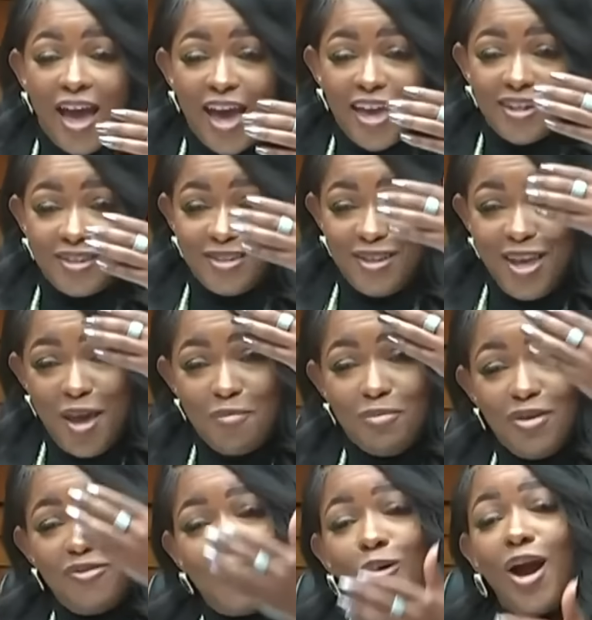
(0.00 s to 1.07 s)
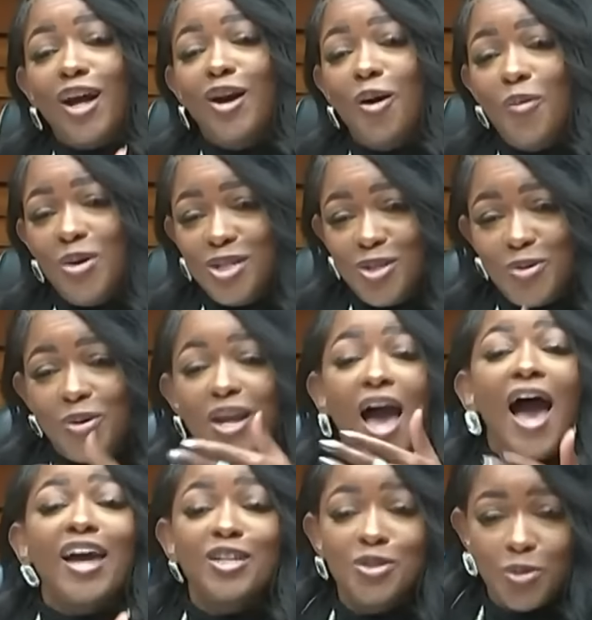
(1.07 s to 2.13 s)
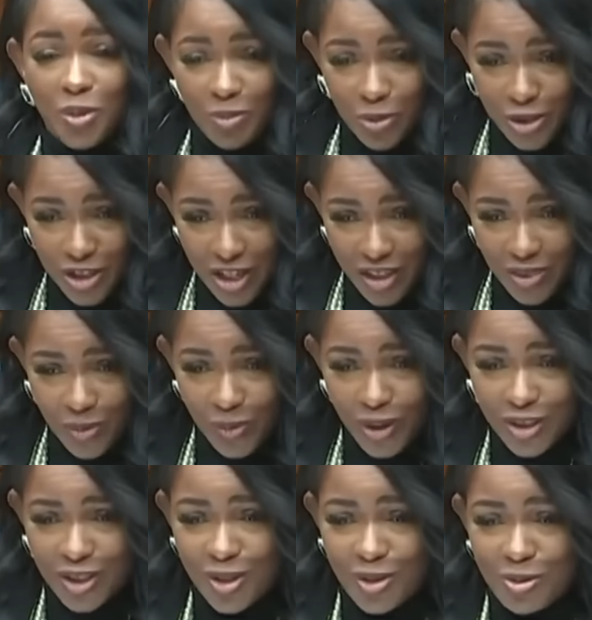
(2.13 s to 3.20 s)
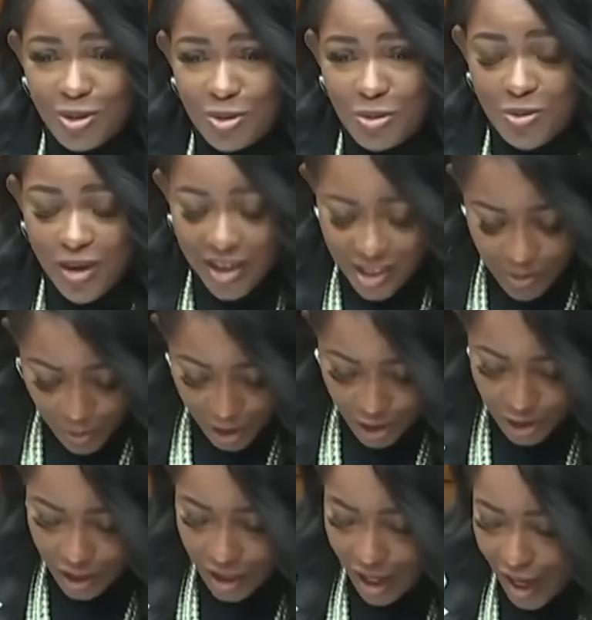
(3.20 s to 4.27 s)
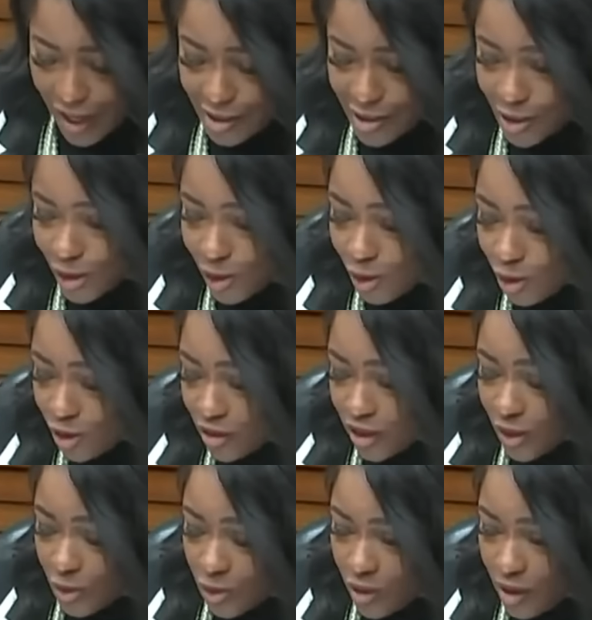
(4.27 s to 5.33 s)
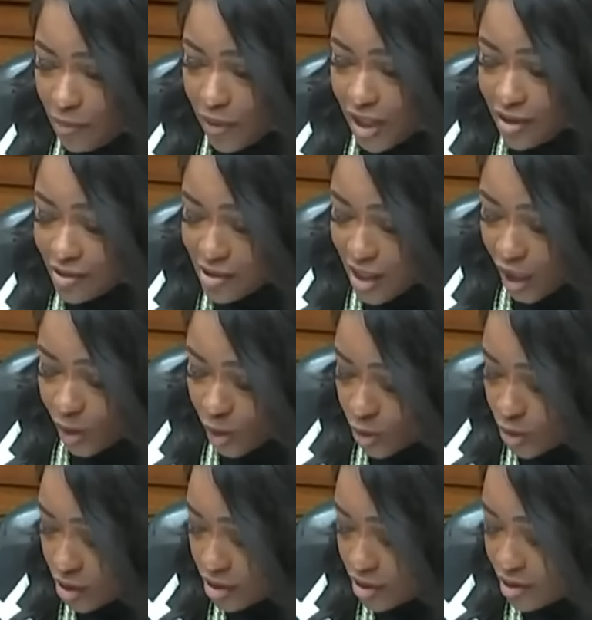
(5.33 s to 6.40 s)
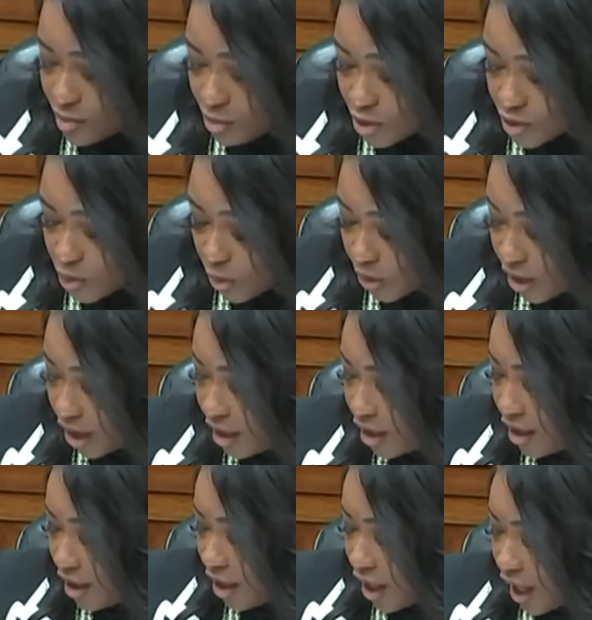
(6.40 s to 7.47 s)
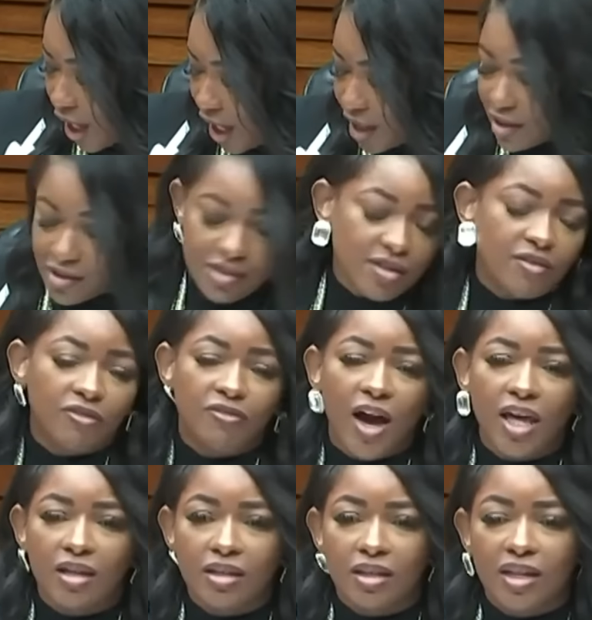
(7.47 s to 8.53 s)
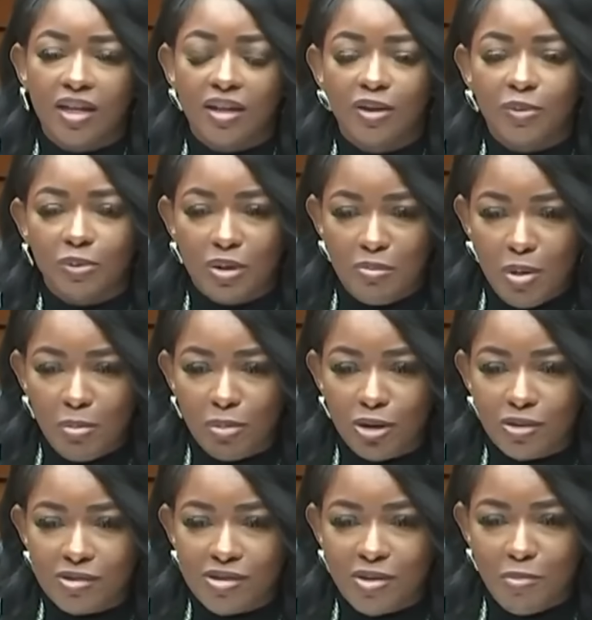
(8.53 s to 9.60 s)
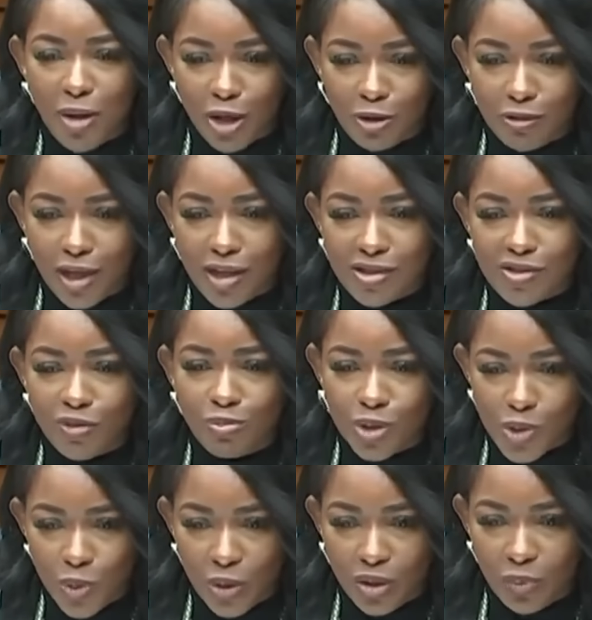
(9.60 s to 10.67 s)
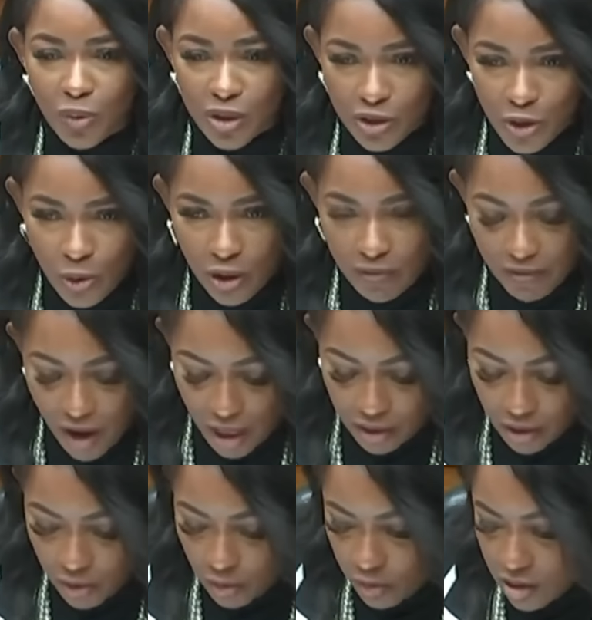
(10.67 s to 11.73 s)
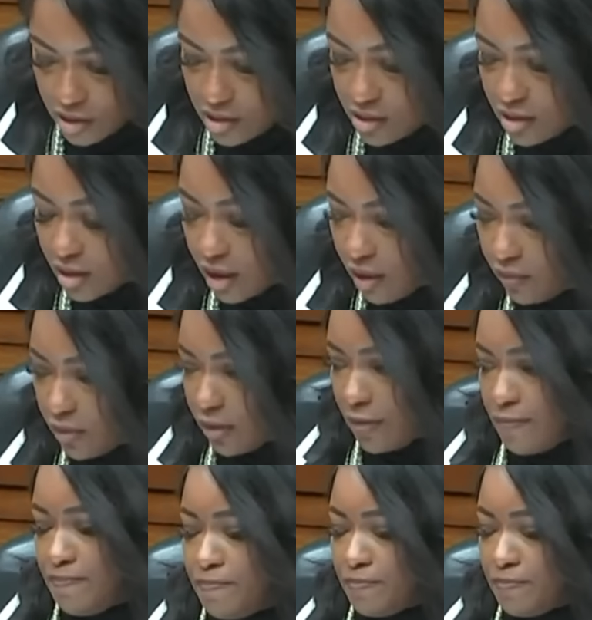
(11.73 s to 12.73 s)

And before I go into it, I do appreciate the work that you do, especially as a girl that grew up in St. Louis, Missouri, and fondly remembers the better days of Missouri when your father was the governor.